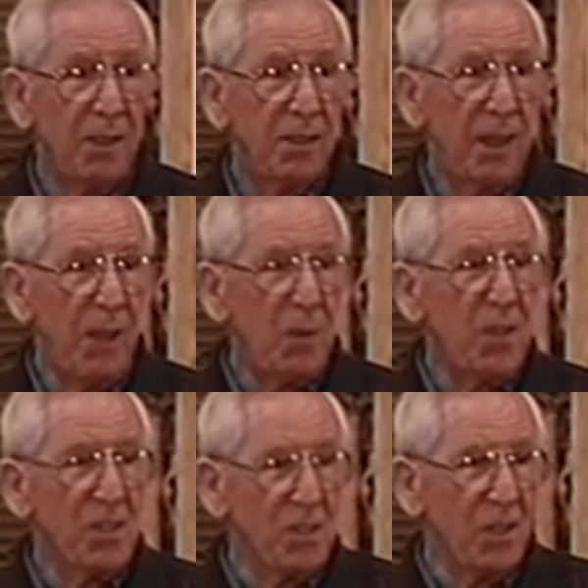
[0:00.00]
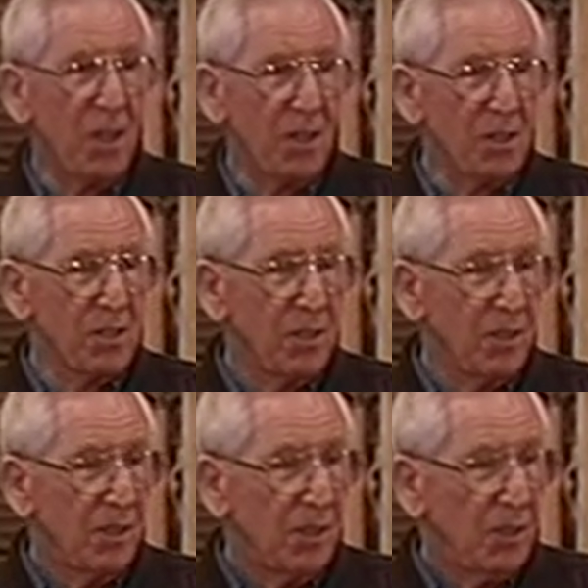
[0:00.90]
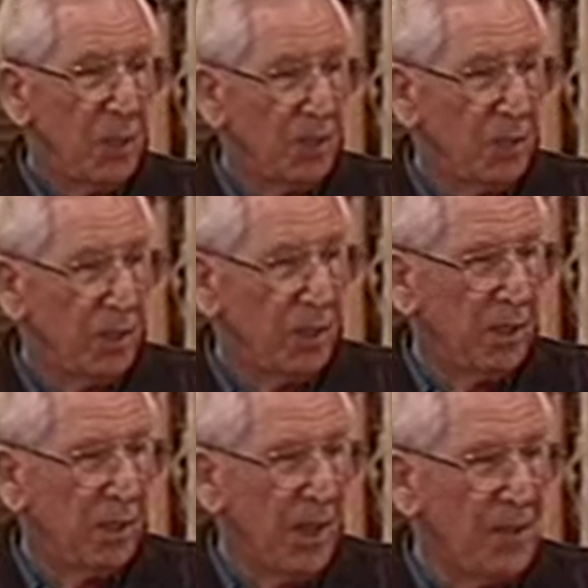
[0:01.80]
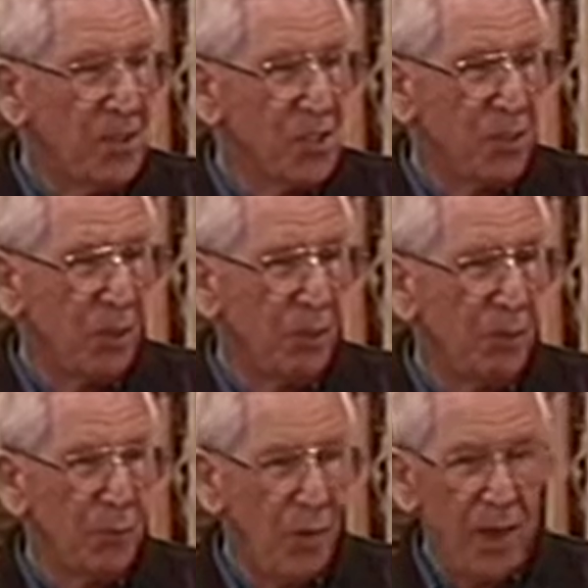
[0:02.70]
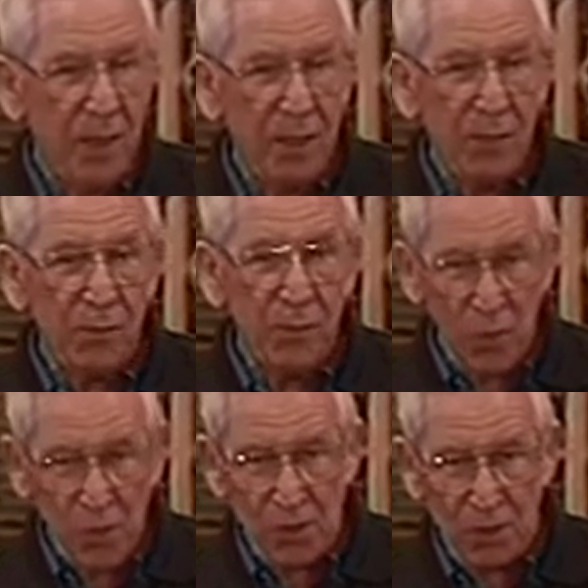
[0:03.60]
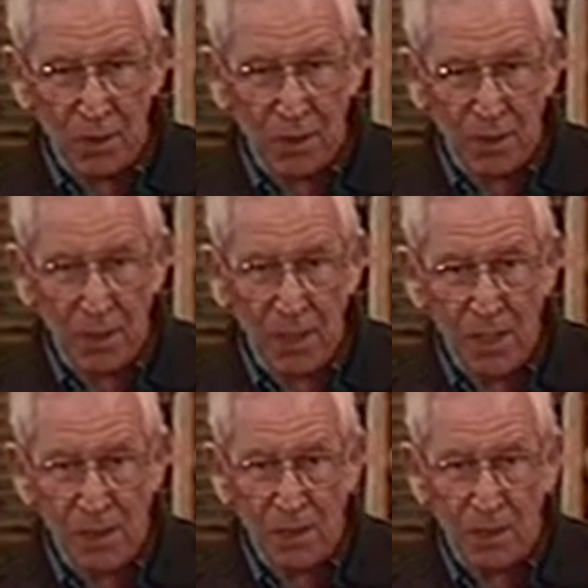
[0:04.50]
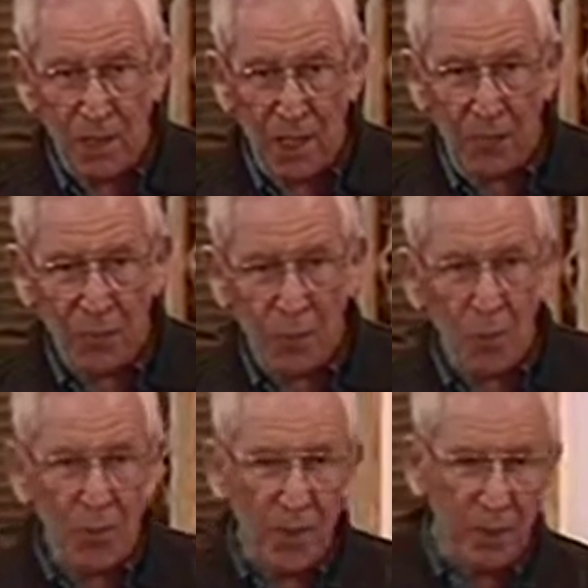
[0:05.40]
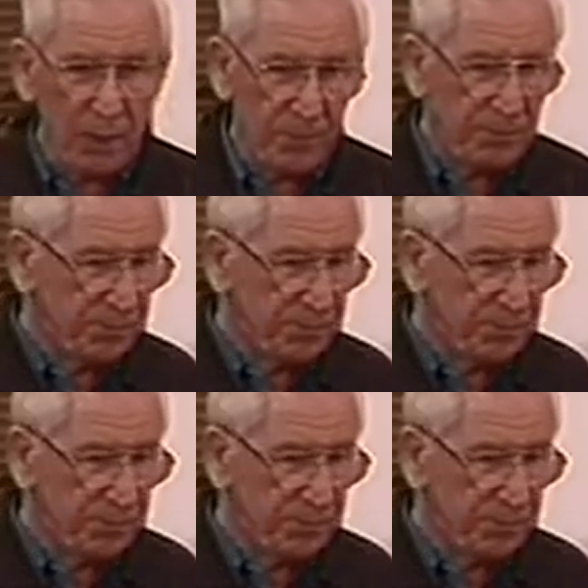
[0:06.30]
can't make sense of the uncertain, vague future that leaders have to operate in.